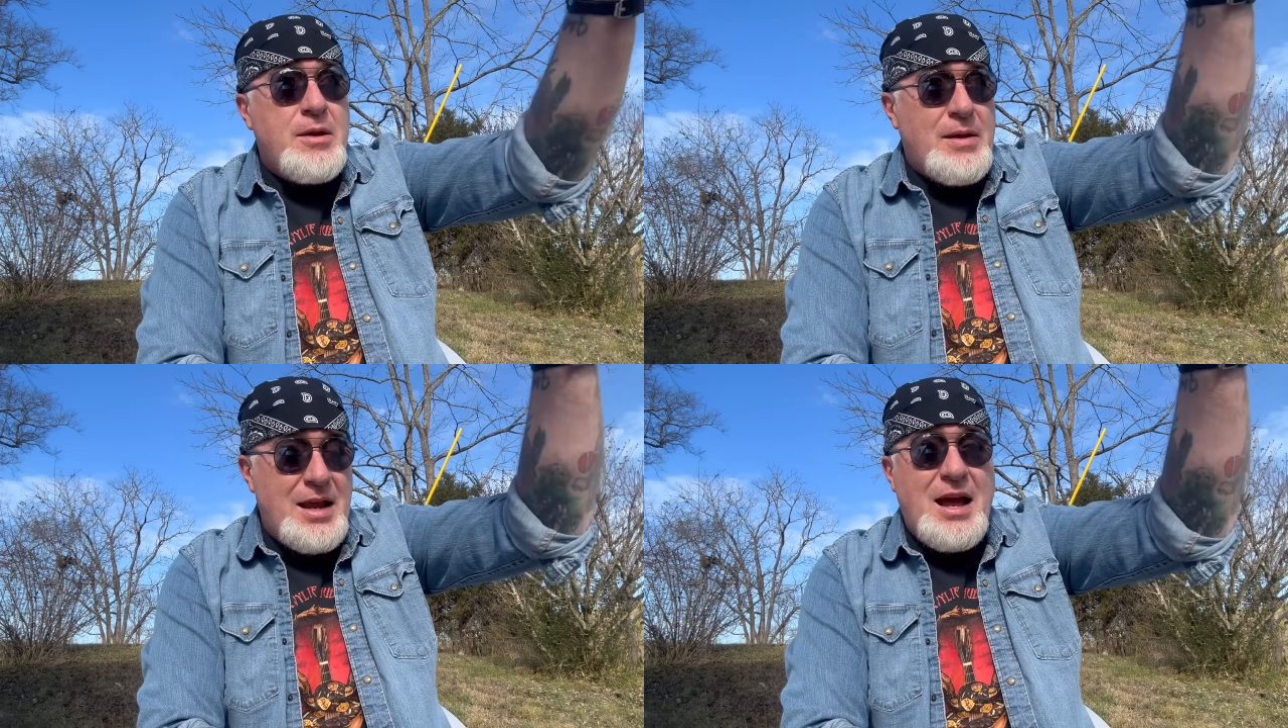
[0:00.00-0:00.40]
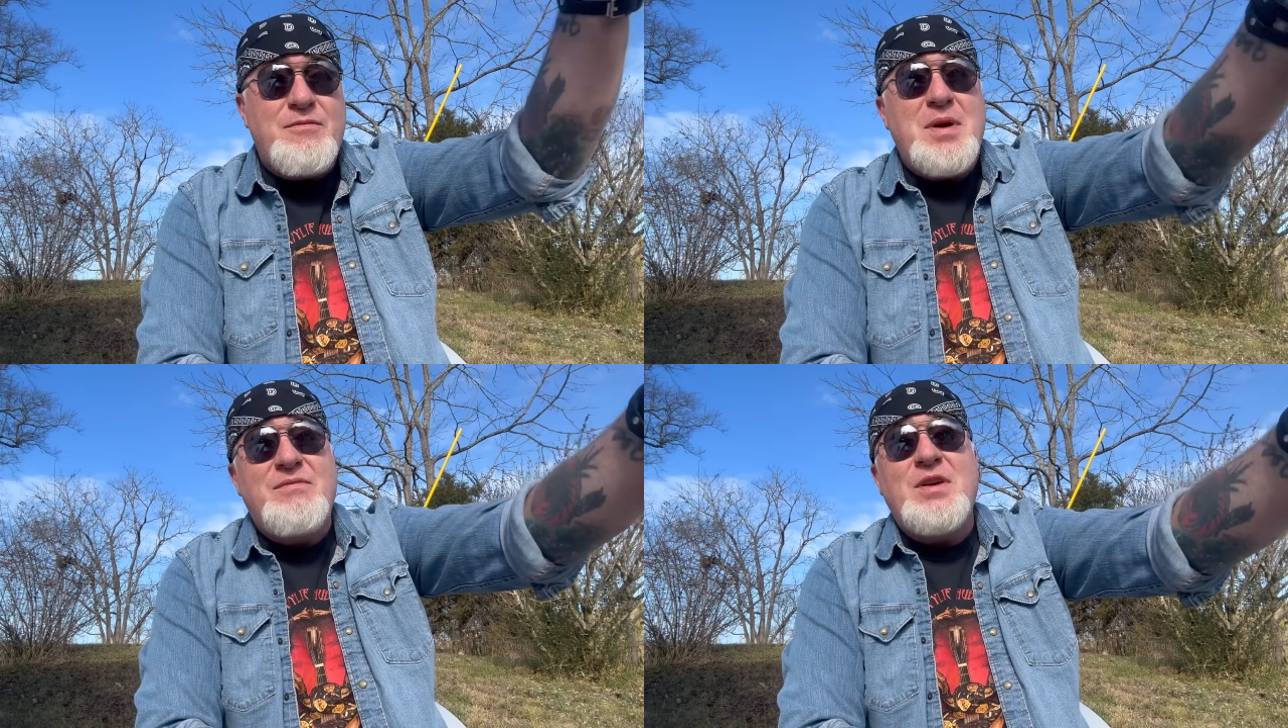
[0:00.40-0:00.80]
And I've
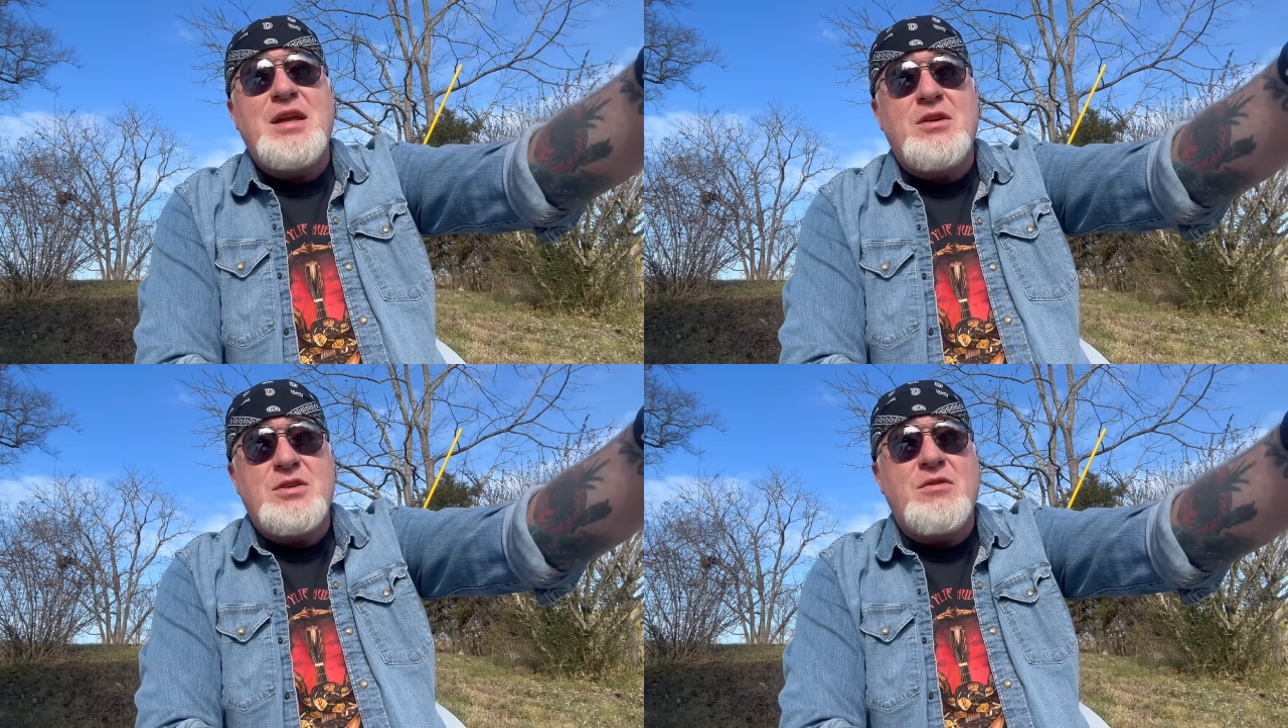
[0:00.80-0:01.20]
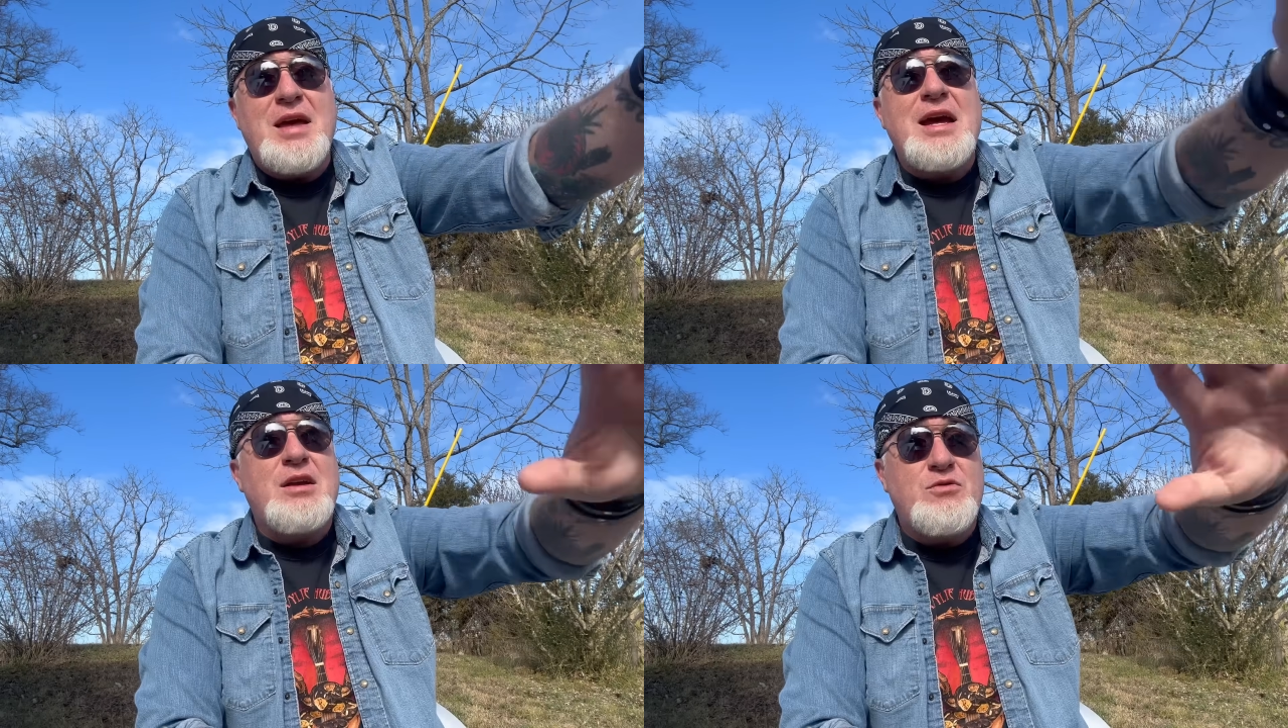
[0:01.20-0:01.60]
made videos on
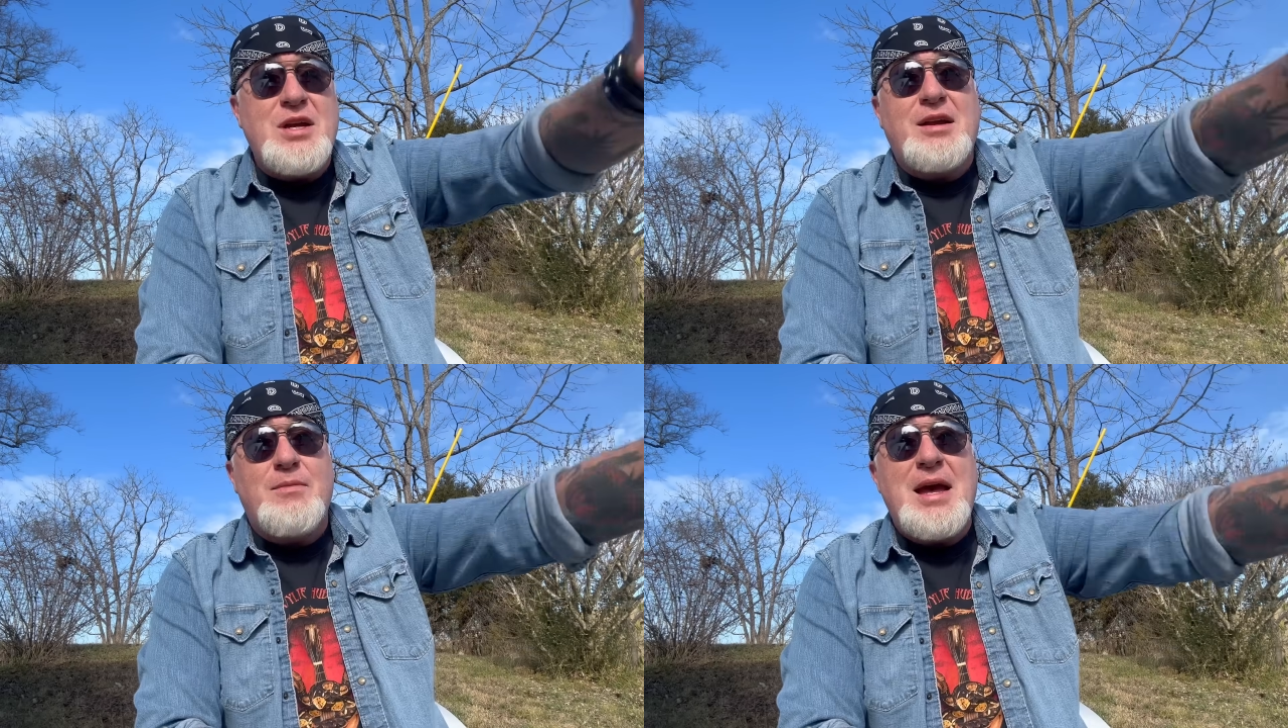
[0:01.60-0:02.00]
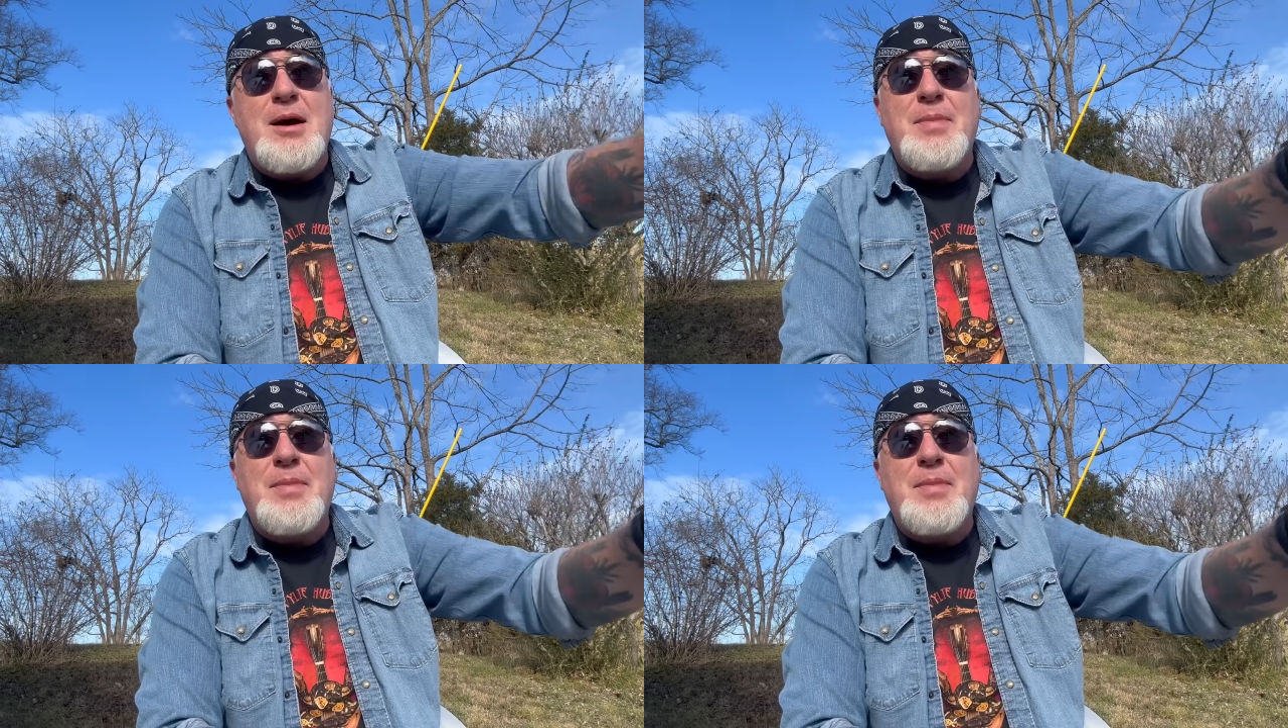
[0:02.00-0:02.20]
that. Go check them out.